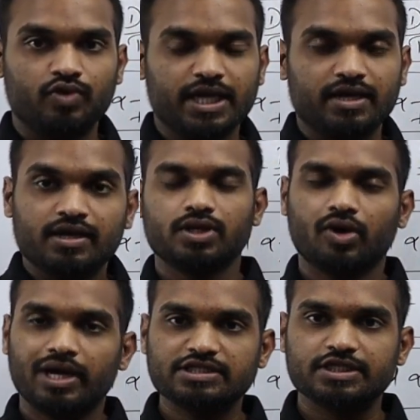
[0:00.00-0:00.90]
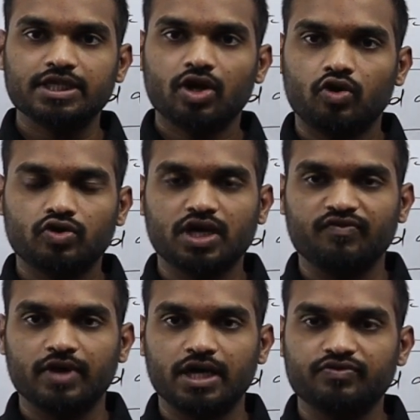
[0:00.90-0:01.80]
Okay, now let's see how to
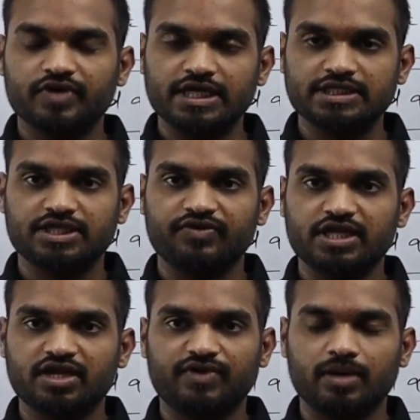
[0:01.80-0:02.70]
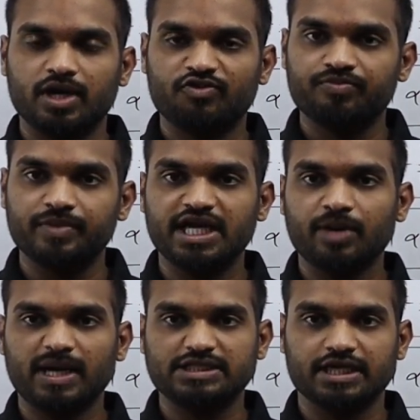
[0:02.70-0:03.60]
convert when it is given in the form of meter
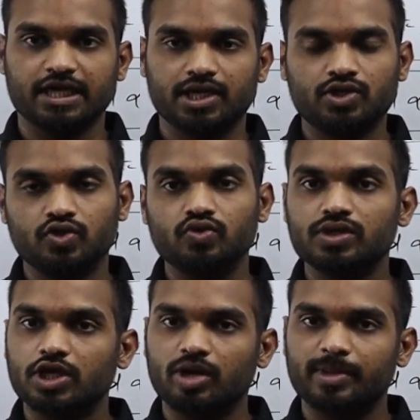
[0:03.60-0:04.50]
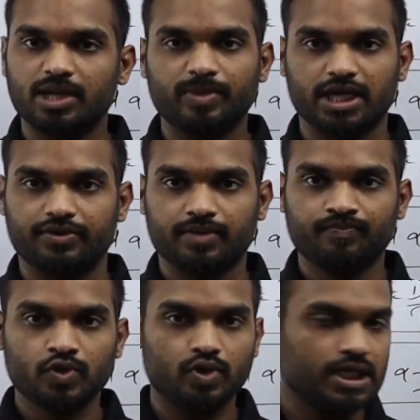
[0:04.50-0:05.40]
per second to kilometer per hour.
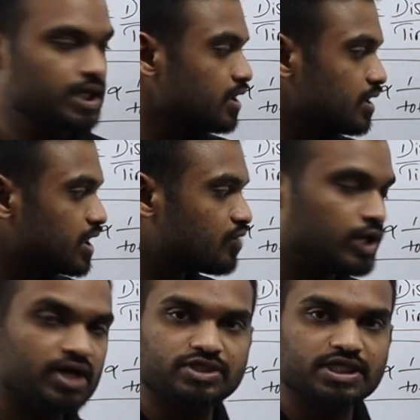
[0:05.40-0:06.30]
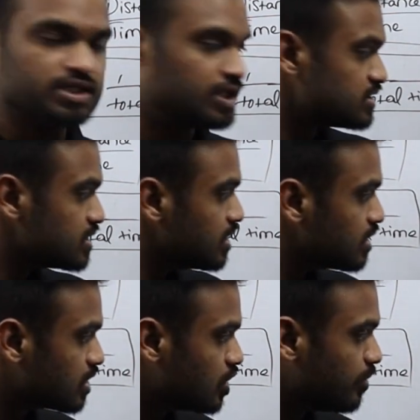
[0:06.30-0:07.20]
Okay, here we have seen this
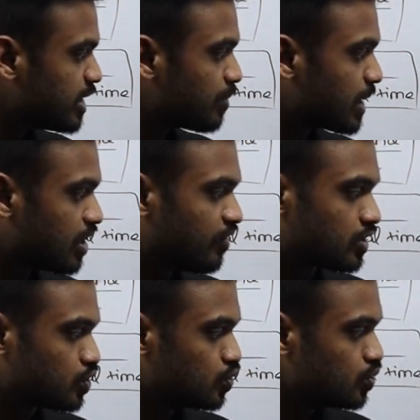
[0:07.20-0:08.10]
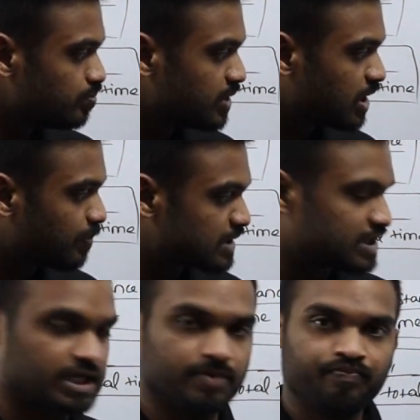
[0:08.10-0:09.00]
kilometer per hour to meter per
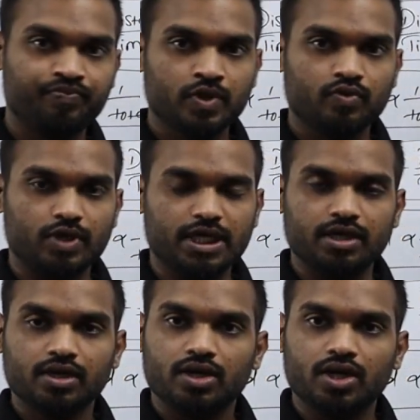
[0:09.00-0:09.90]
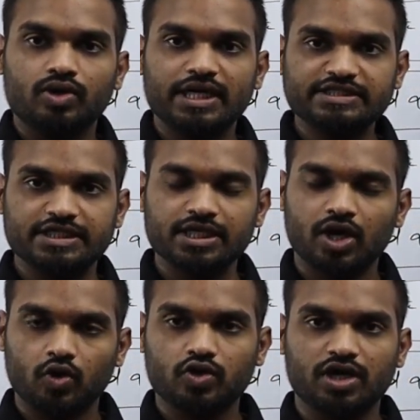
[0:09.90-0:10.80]
second. Okay, now let's see
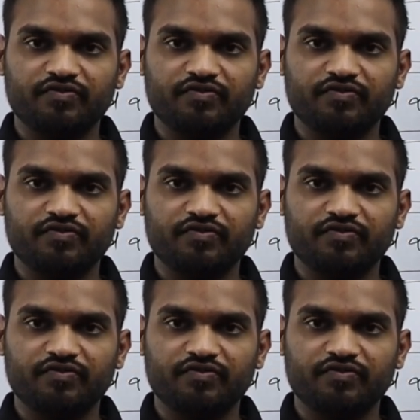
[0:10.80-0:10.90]
how to